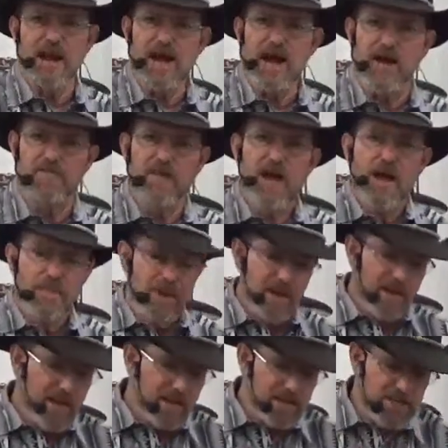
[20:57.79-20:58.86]
alive,
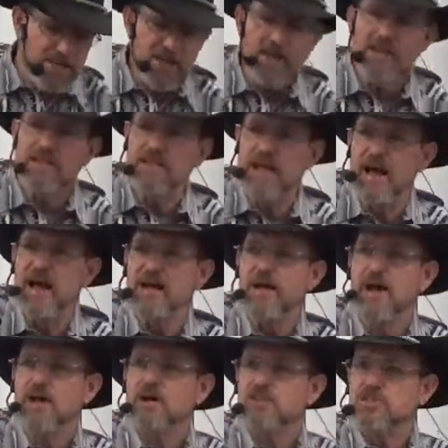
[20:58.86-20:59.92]
but he did
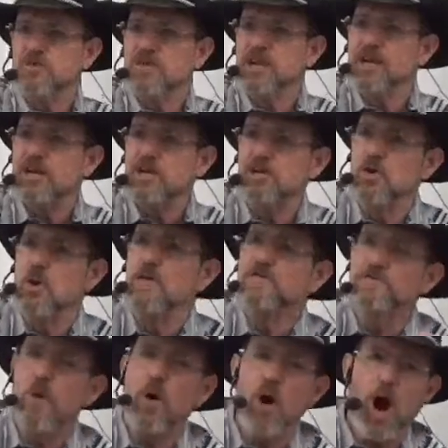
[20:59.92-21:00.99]
that so that he could do
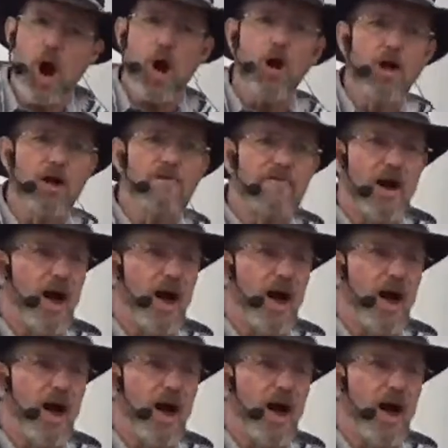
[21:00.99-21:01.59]
it for all of